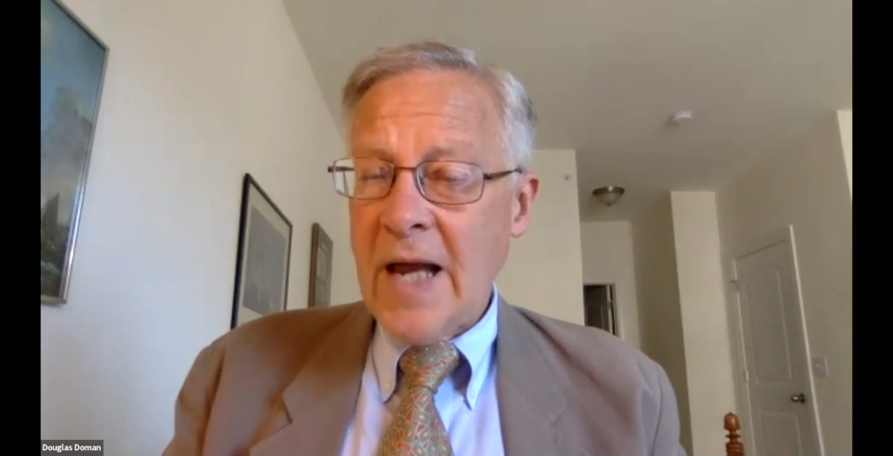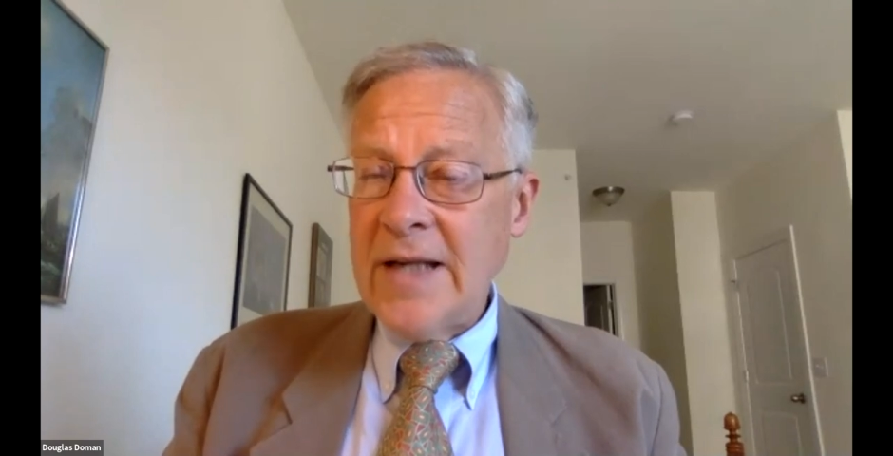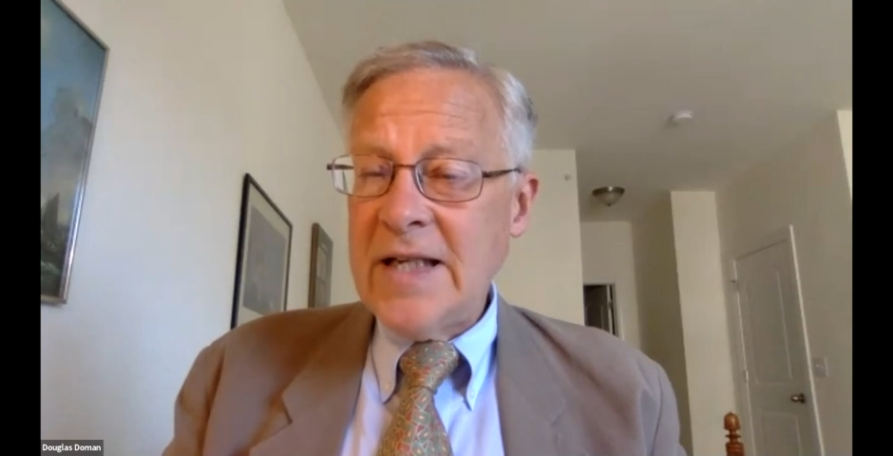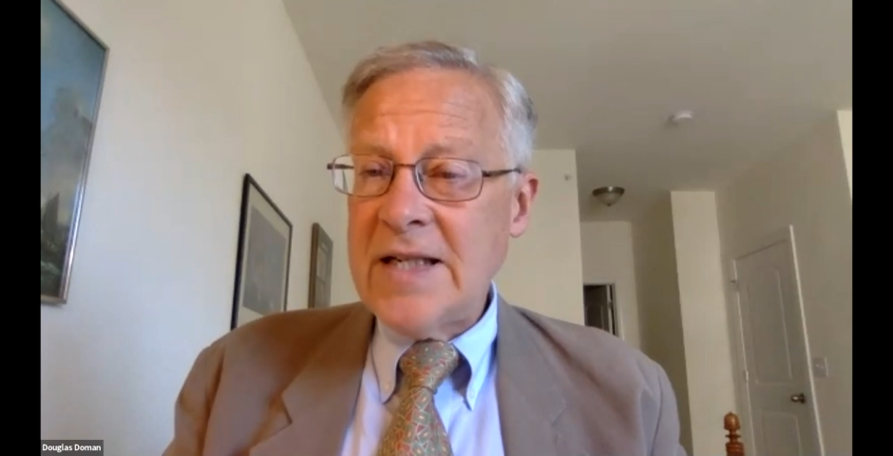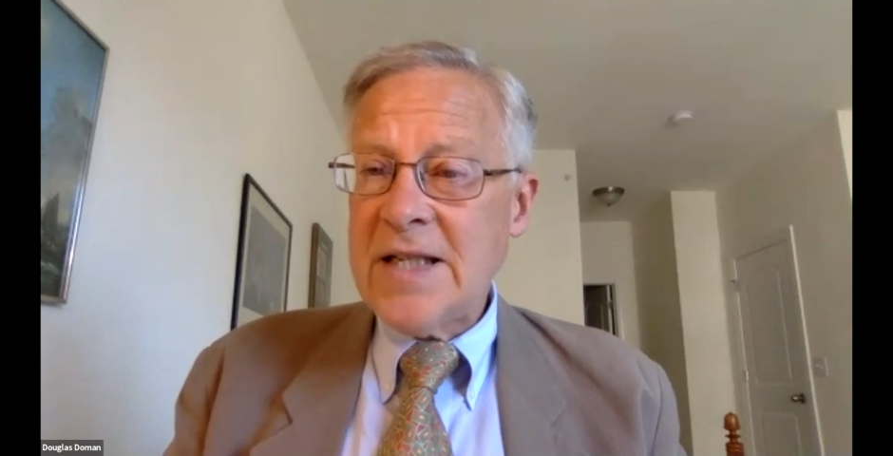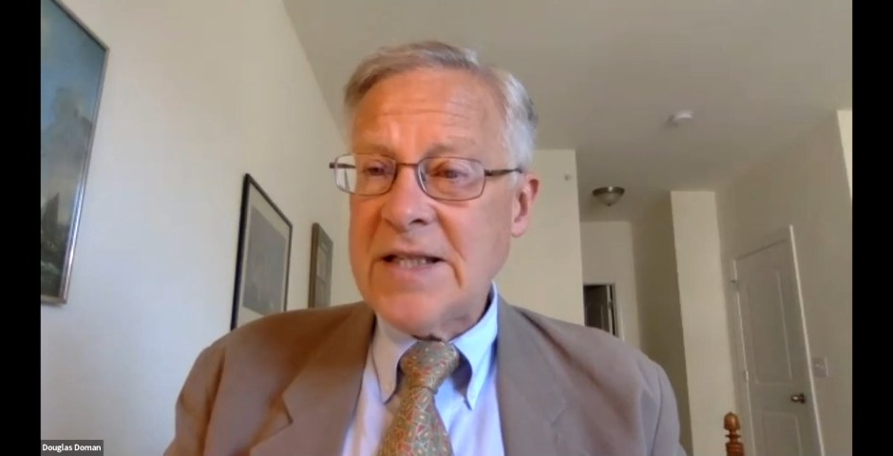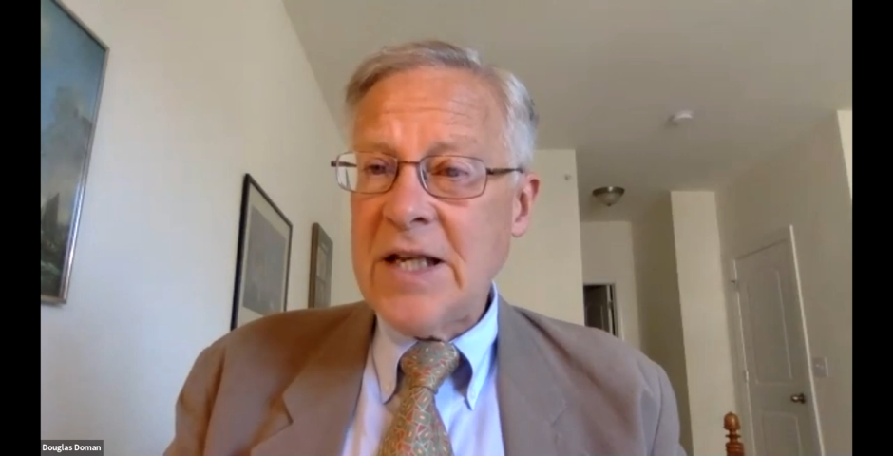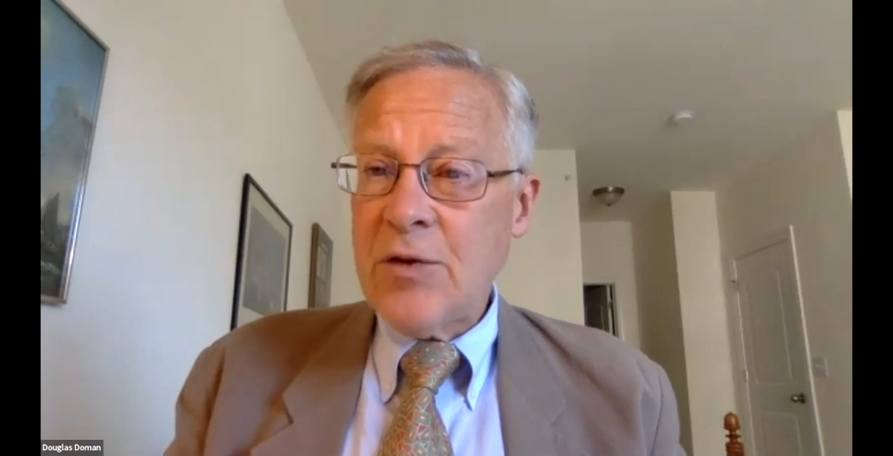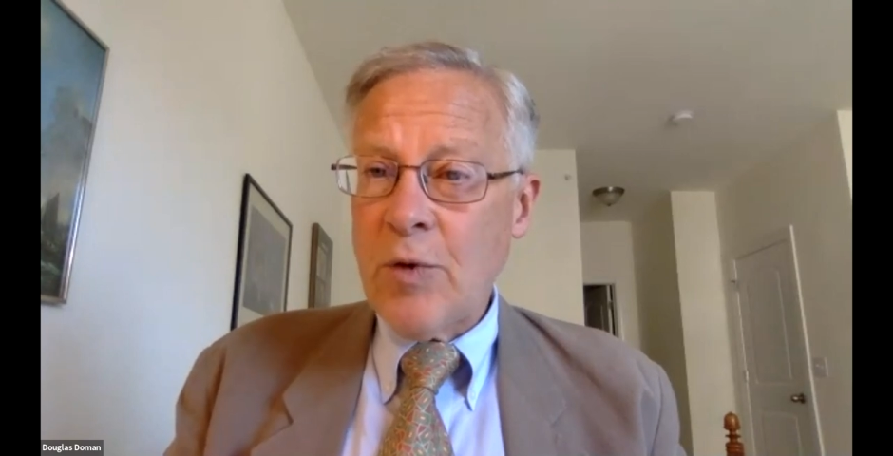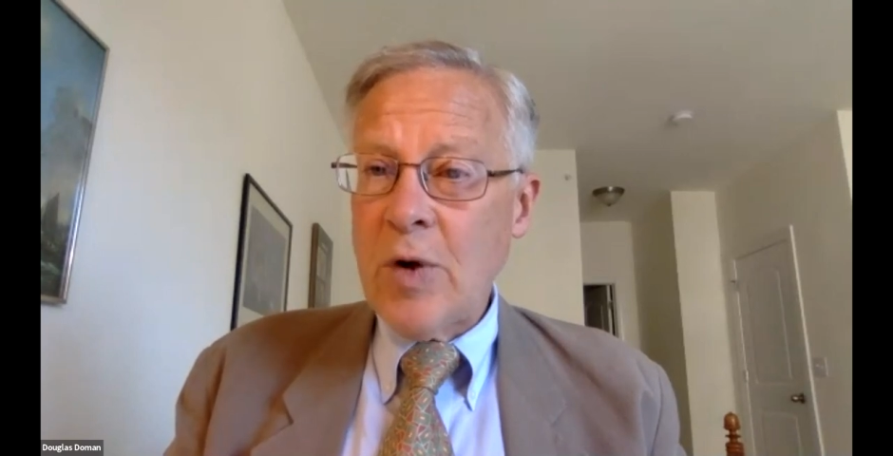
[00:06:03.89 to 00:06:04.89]

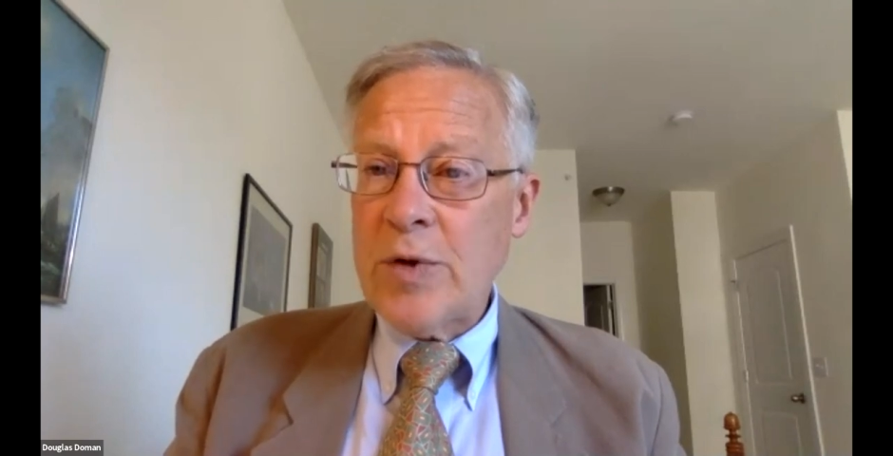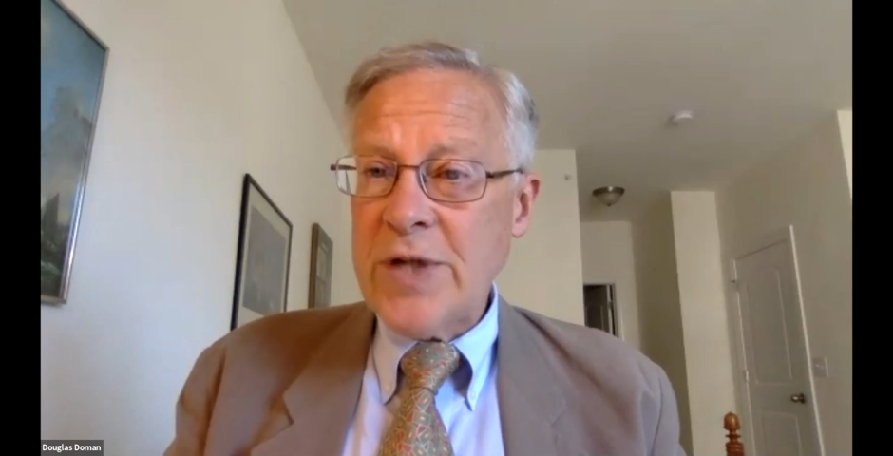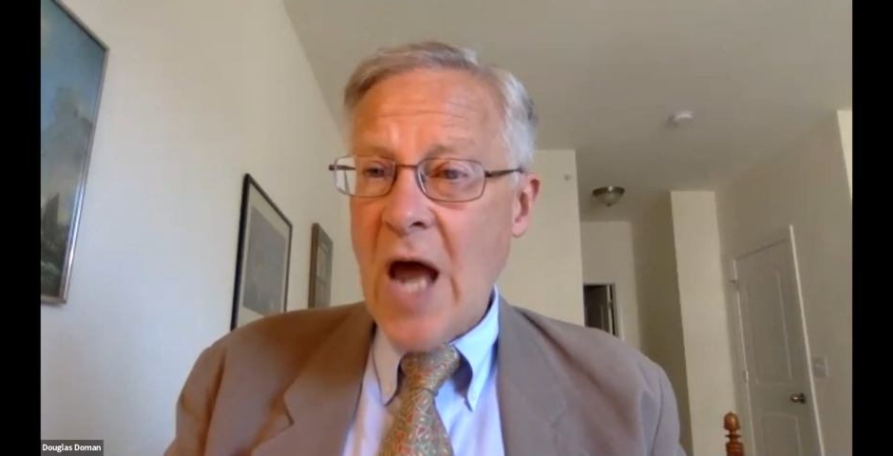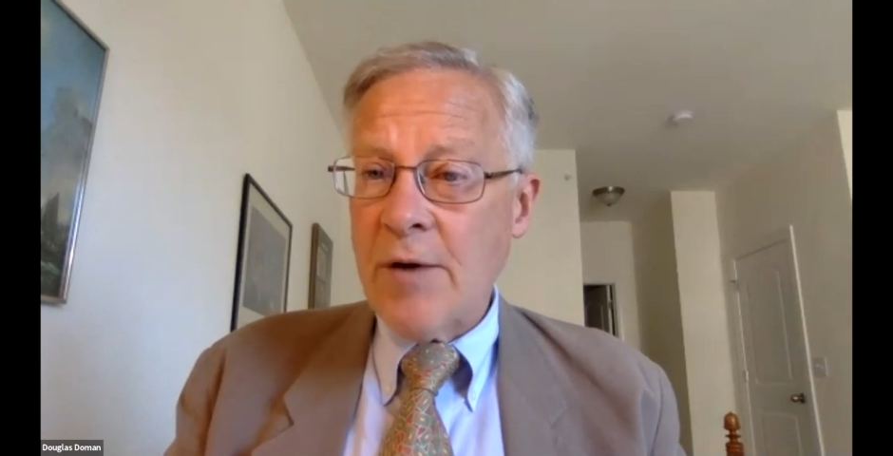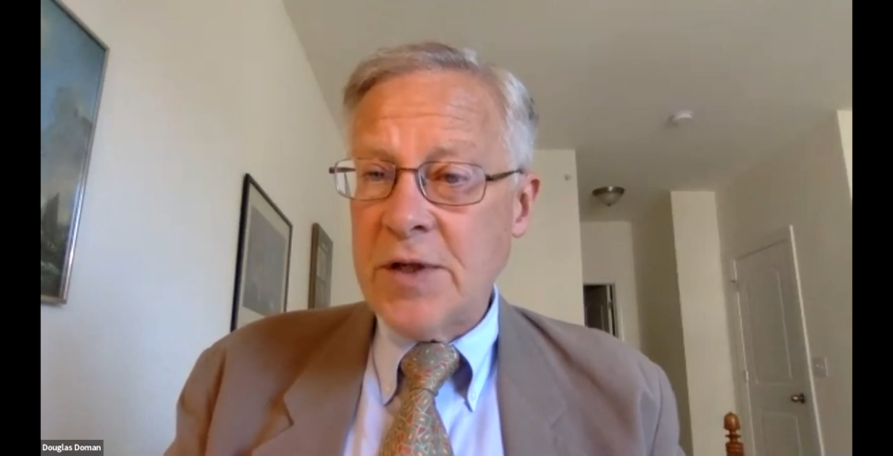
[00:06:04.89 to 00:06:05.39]
1963 was How